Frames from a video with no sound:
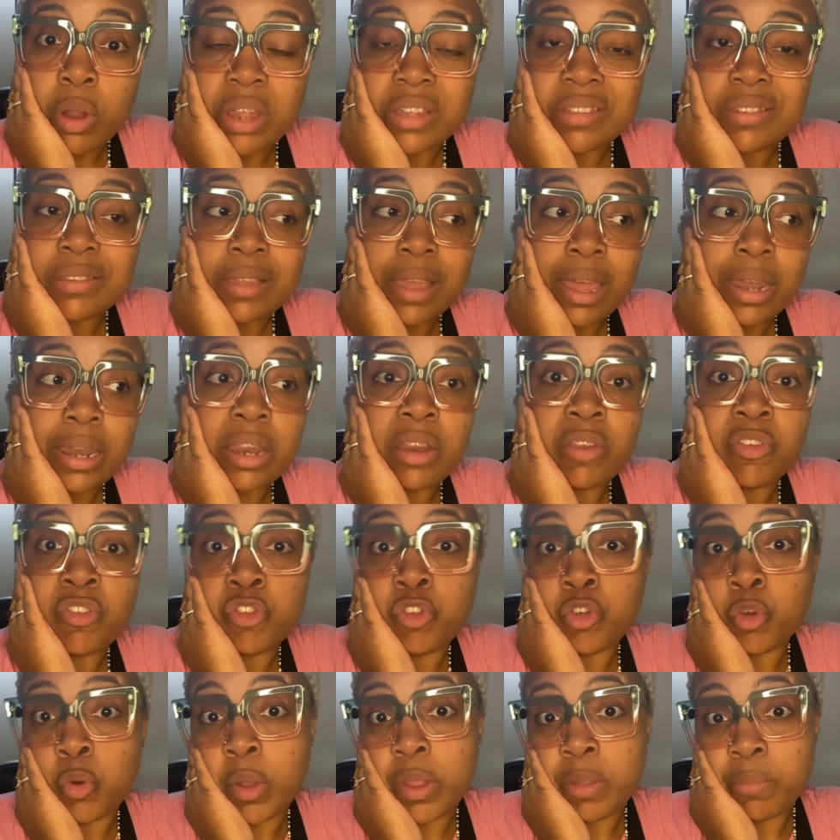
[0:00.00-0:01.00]
It's not an
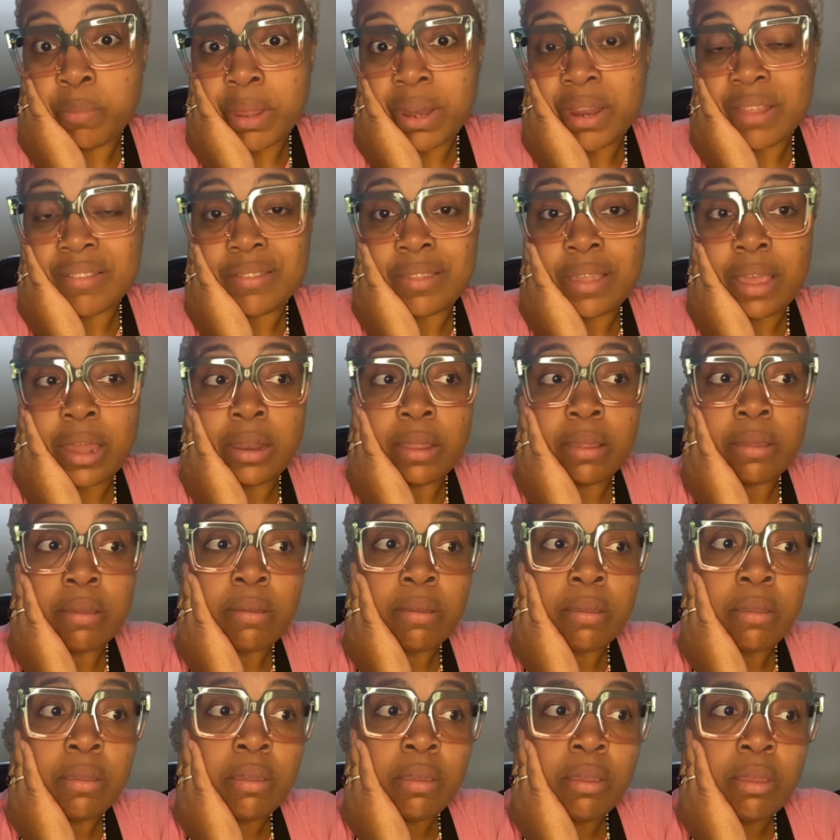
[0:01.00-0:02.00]
enjoyment. It's not a
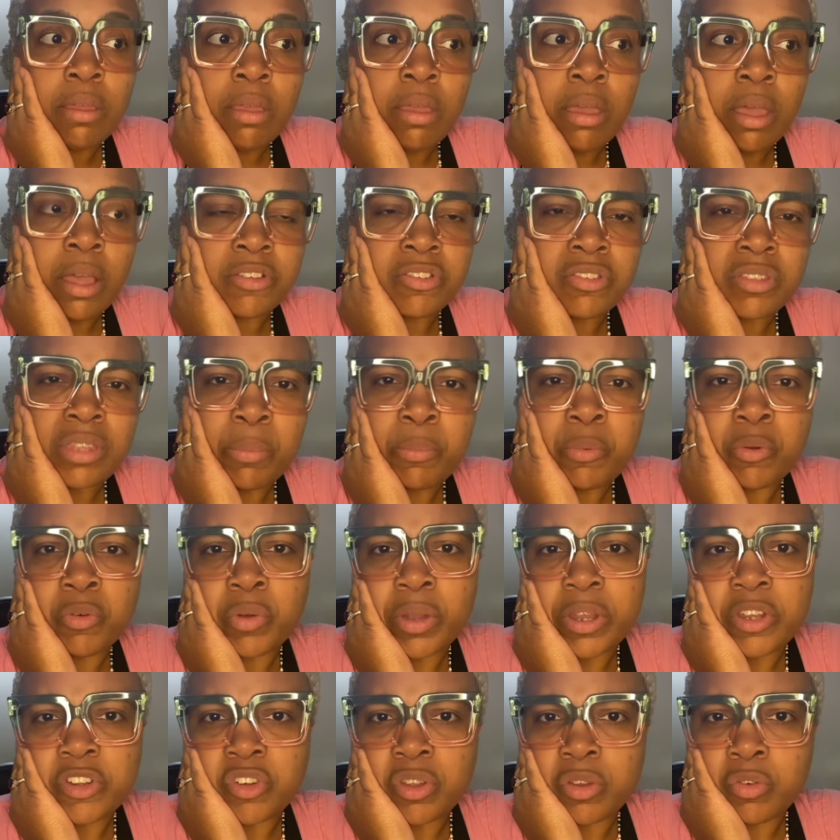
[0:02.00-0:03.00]

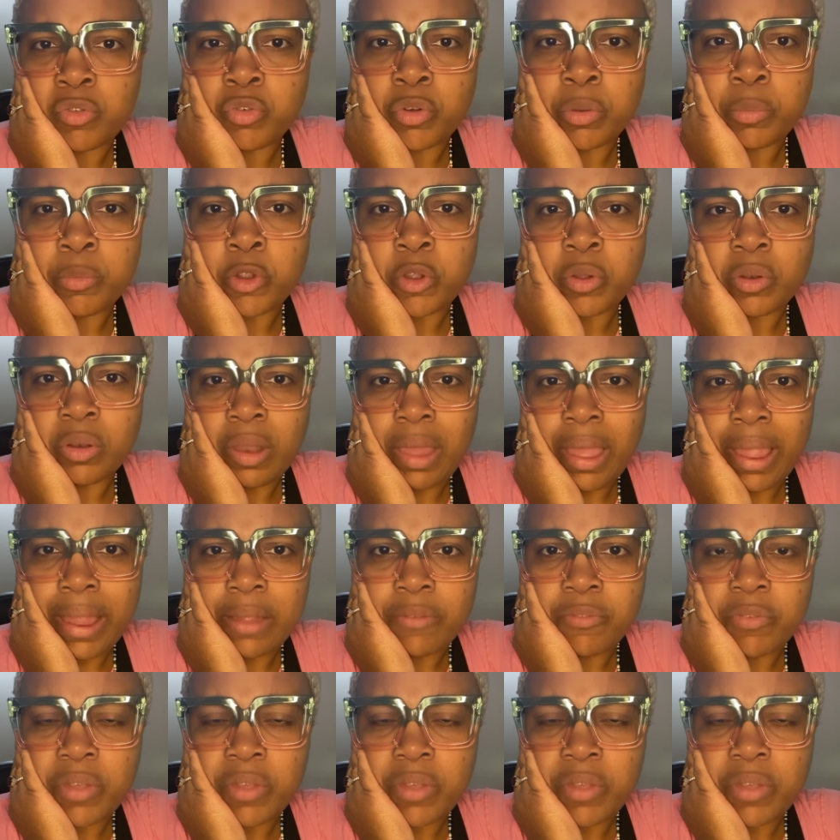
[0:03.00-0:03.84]
separation from your life.